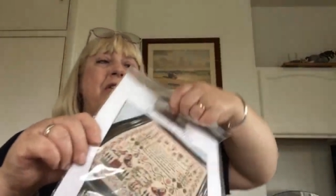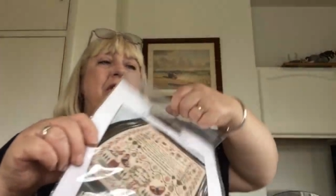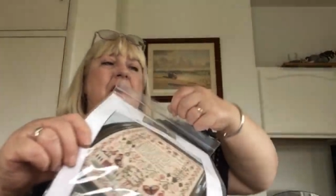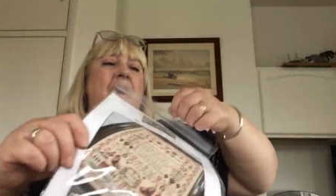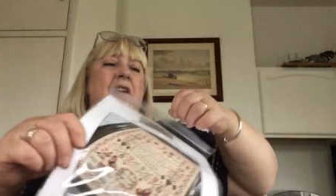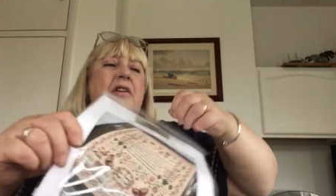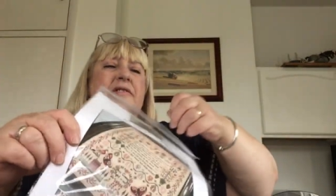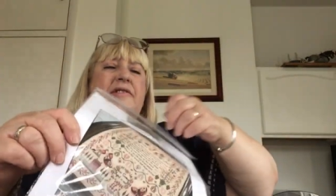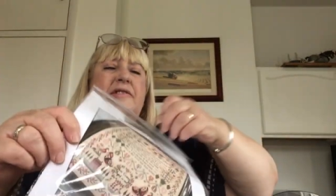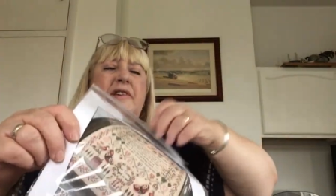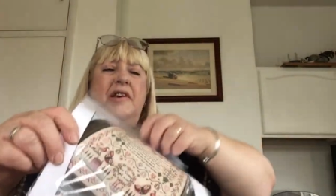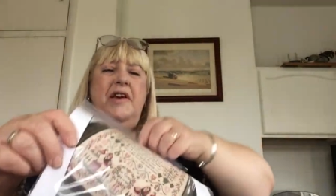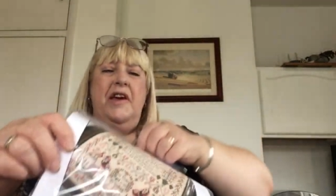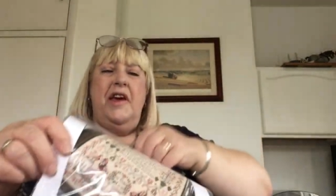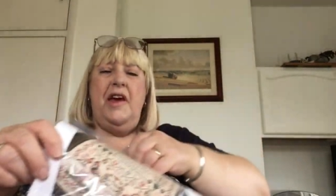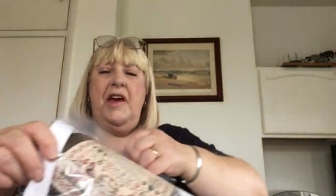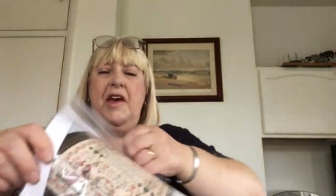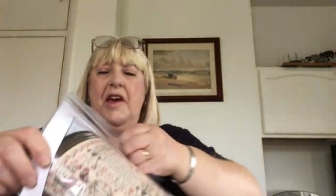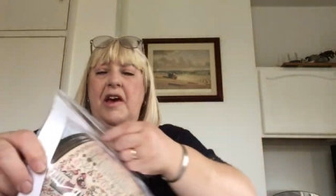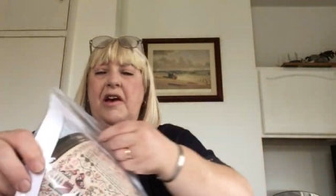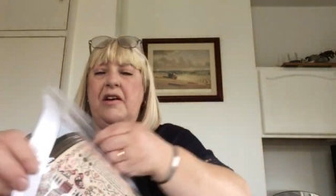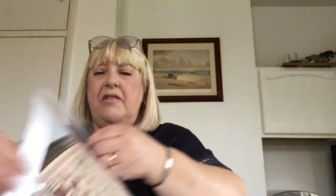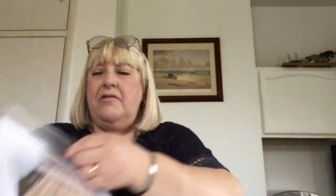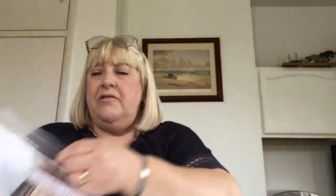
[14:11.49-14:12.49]
I'll take it
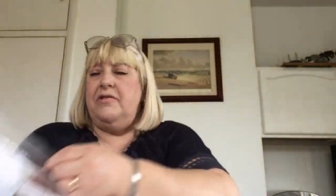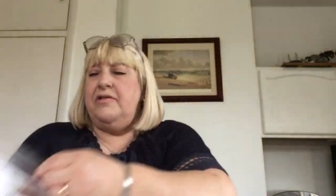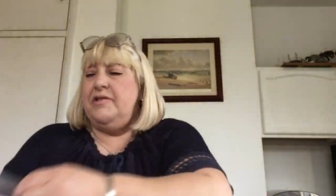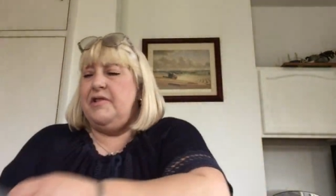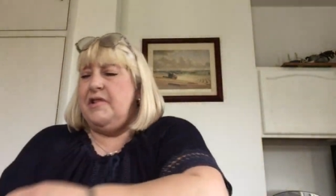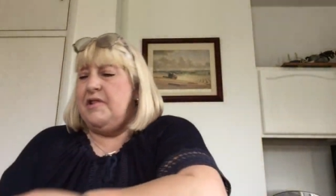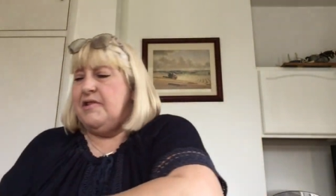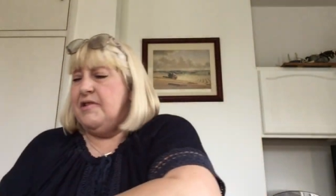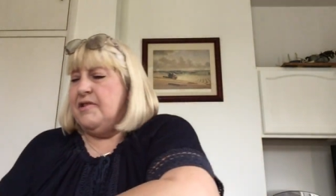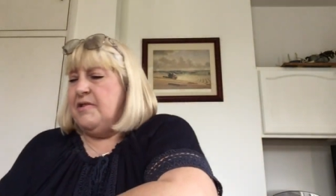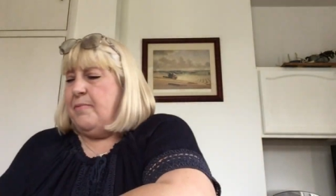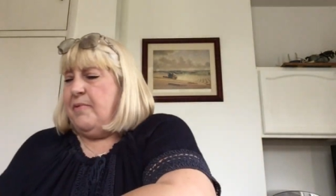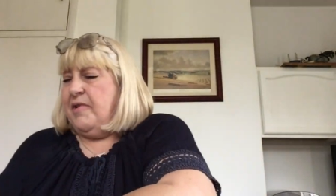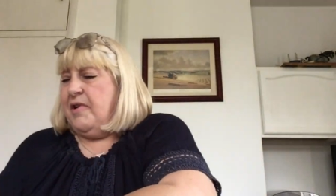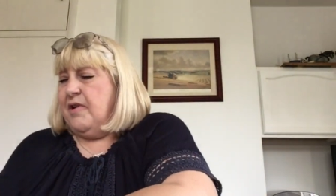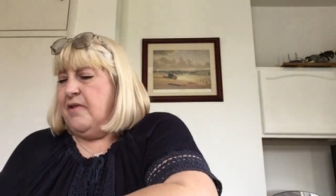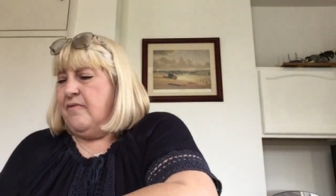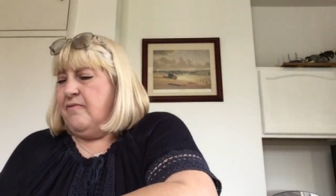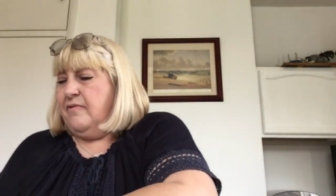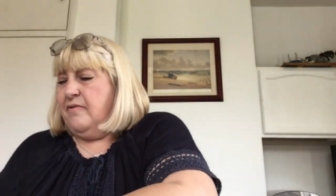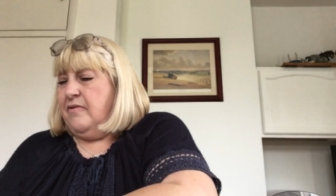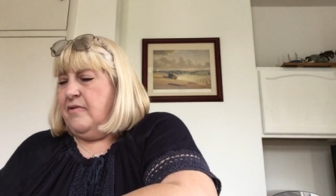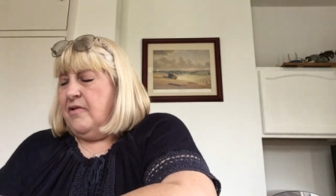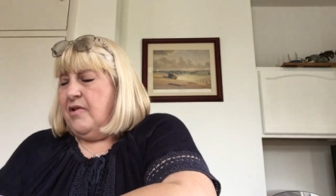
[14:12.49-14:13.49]
out because it's a bit
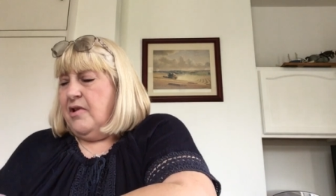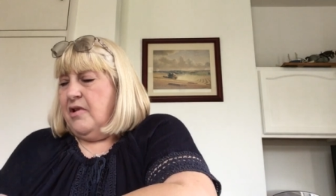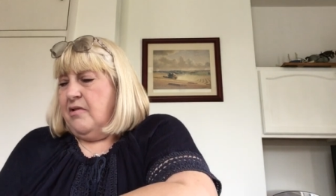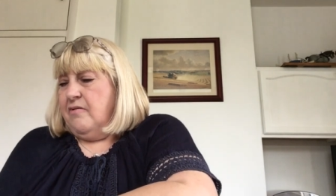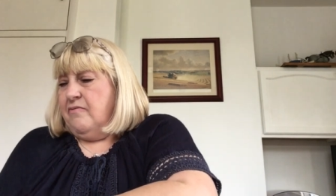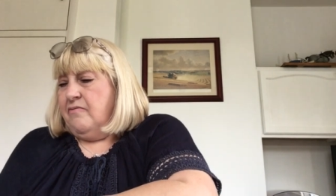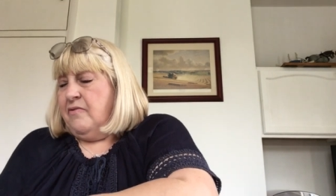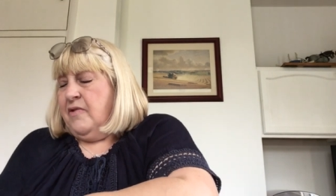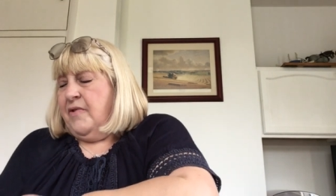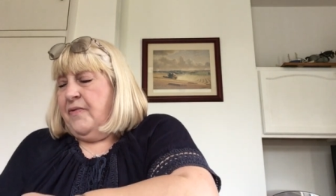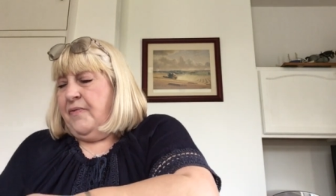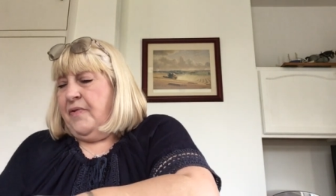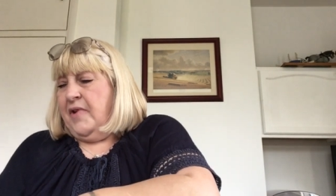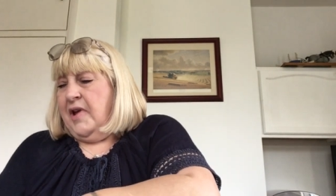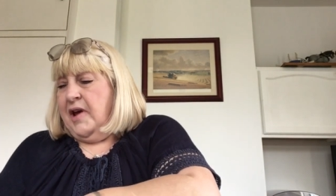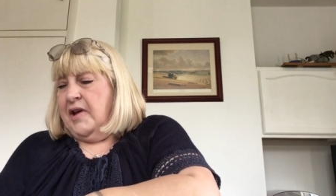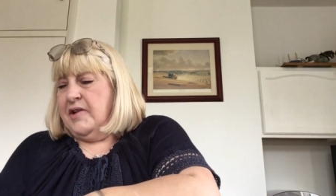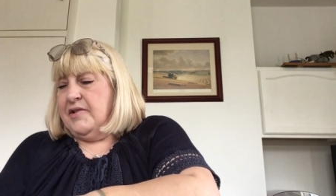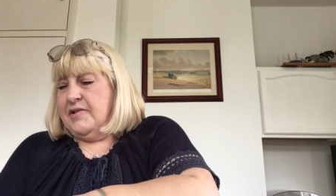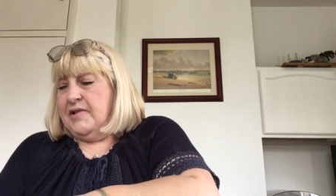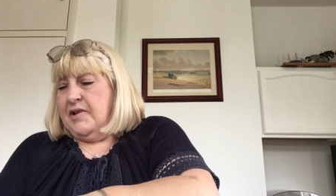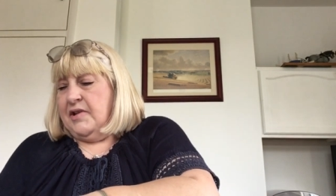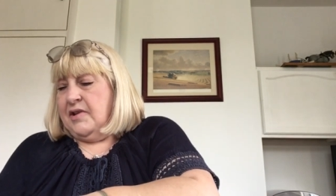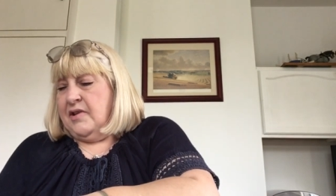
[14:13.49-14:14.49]

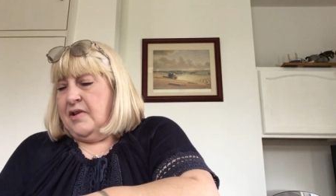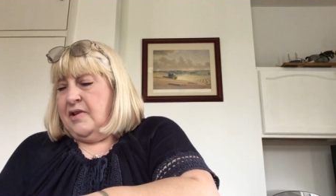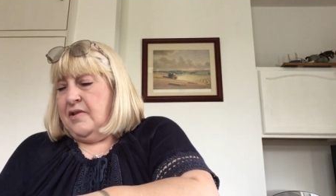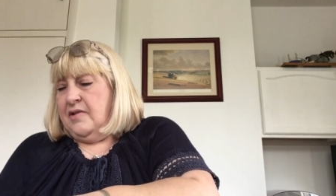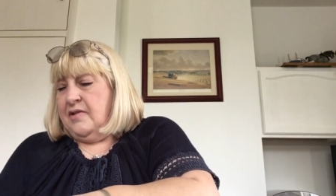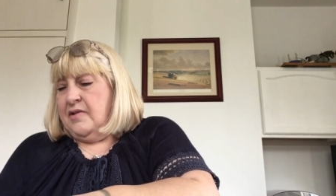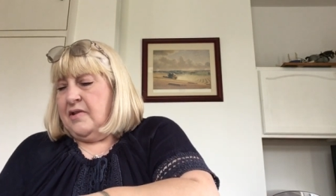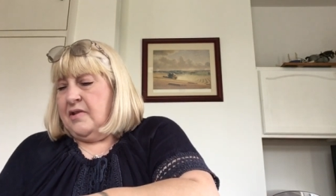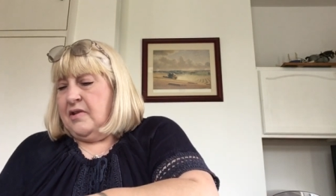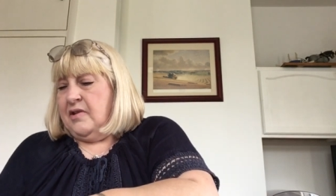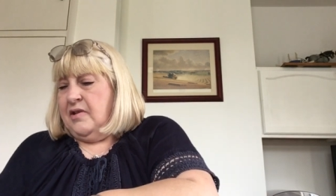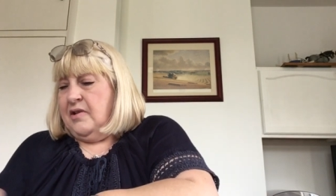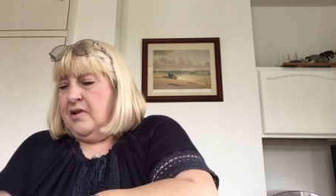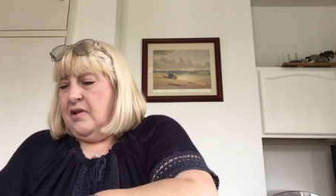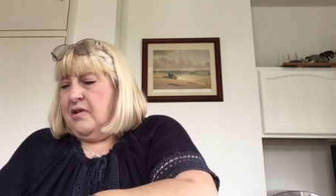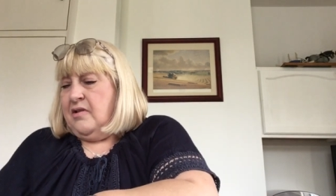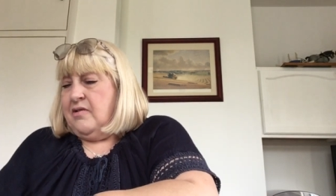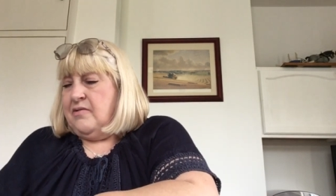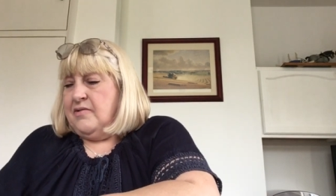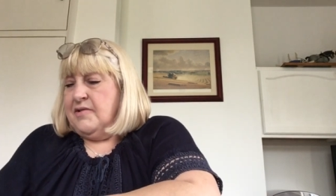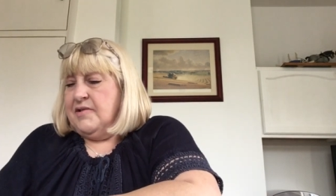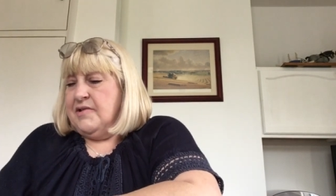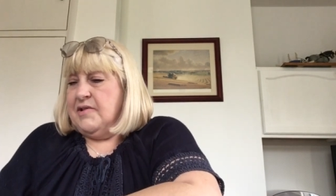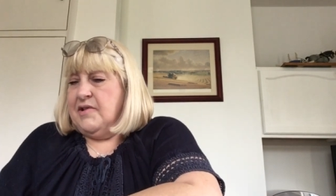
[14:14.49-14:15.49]
reflecting, isn't it?
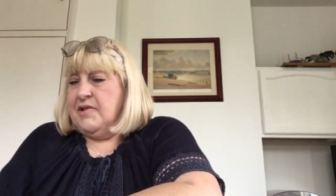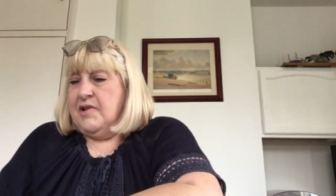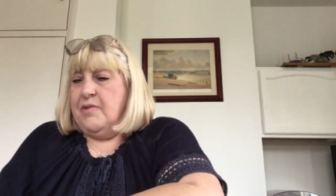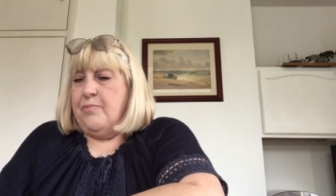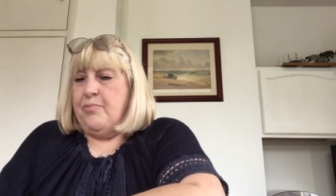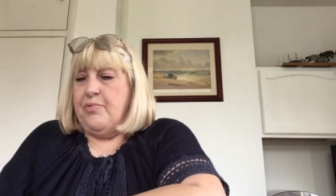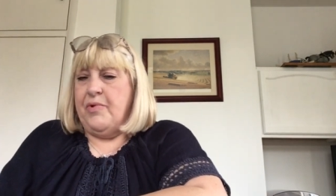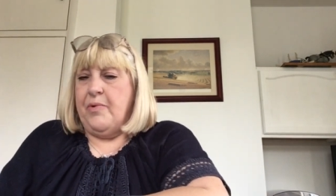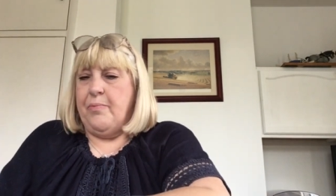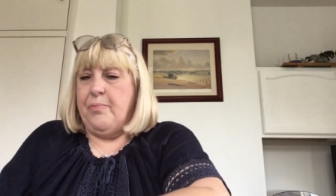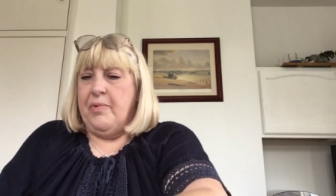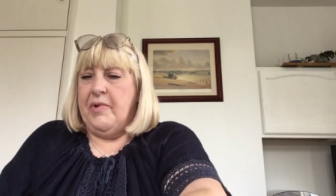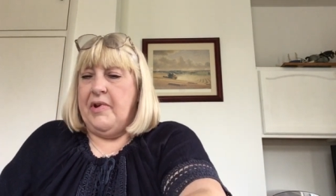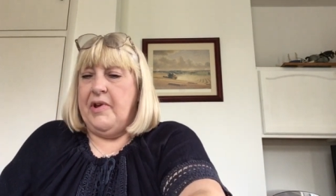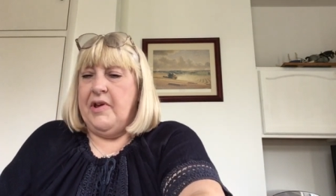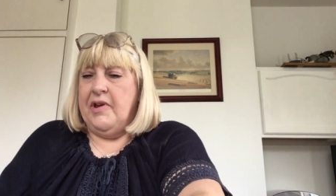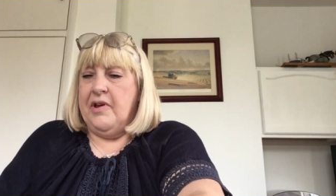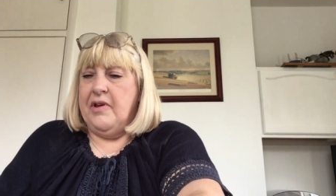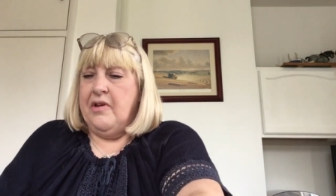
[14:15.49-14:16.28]
Can't see properly.